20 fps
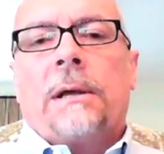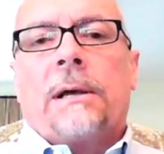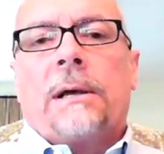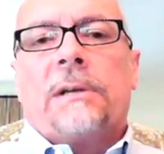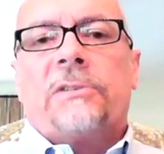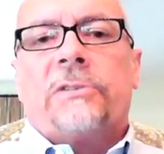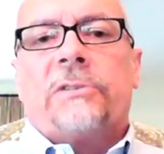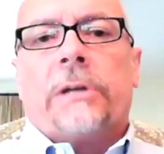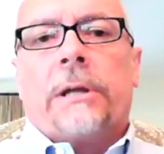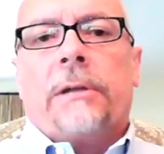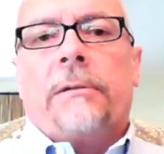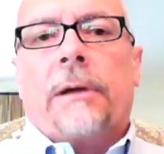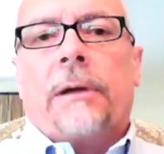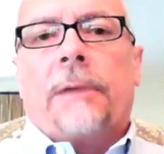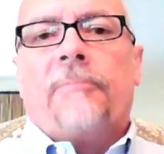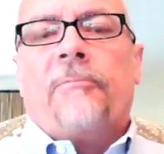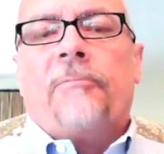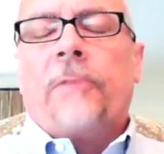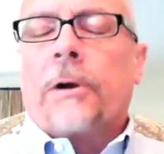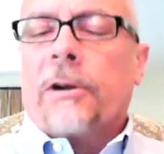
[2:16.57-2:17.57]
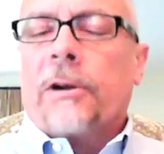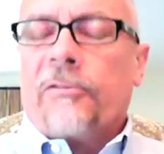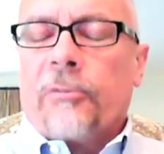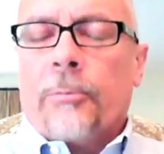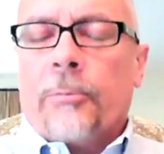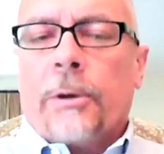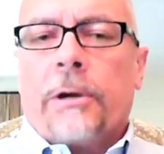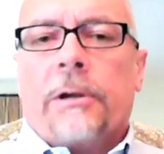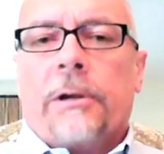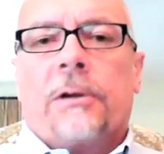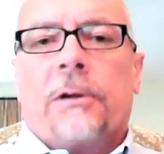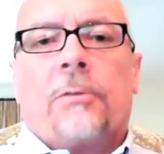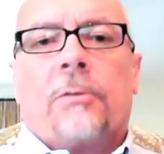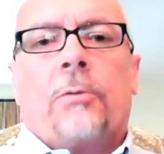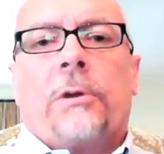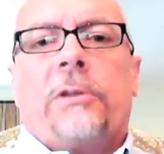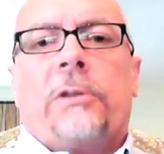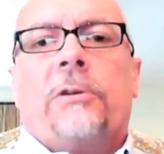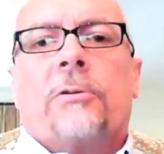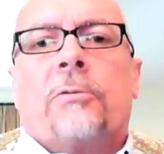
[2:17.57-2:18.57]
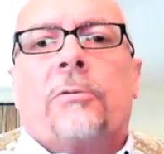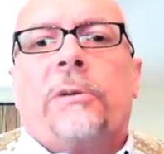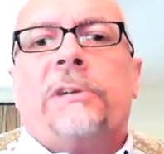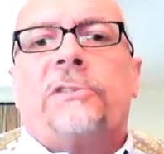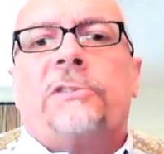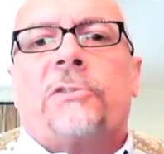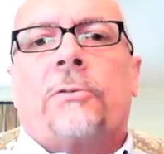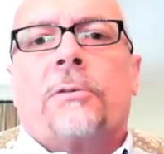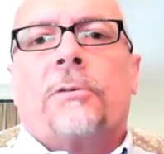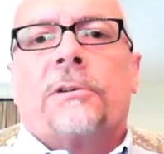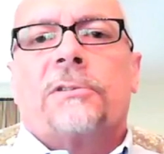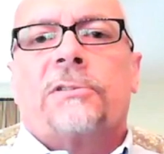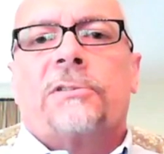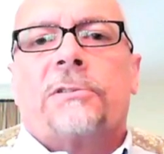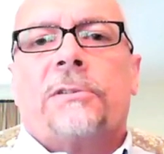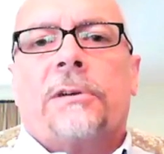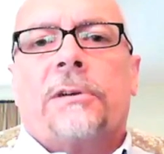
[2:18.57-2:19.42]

I said, I'm very familiar with your resource.